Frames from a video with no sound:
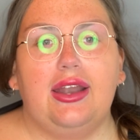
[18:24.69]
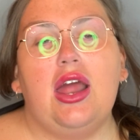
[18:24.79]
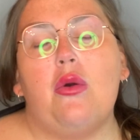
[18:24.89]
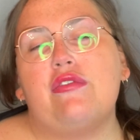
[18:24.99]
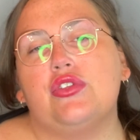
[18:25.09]

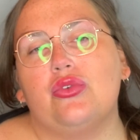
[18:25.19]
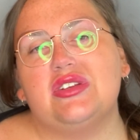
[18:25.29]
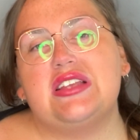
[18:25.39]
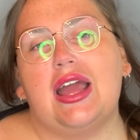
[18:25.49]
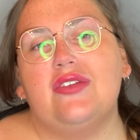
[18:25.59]
However, there
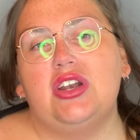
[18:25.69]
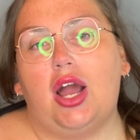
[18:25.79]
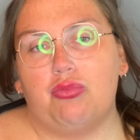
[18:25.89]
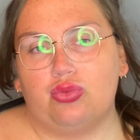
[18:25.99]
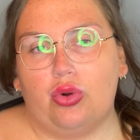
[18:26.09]
was kind of an
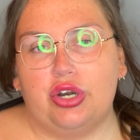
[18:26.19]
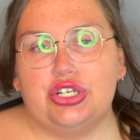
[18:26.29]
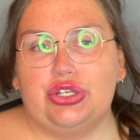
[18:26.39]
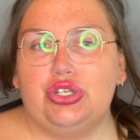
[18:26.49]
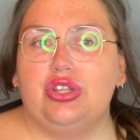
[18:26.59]
uproar
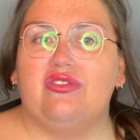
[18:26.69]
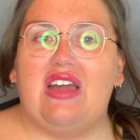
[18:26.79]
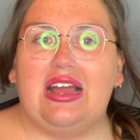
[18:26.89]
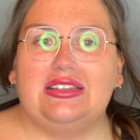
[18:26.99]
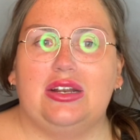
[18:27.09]
due to the
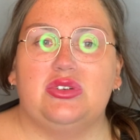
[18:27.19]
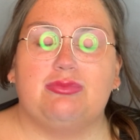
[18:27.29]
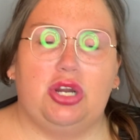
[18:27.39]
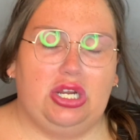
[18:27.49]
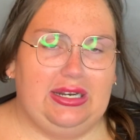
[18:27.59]
fact that it was
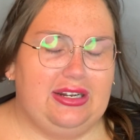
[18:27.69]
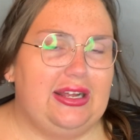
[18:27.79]
marketed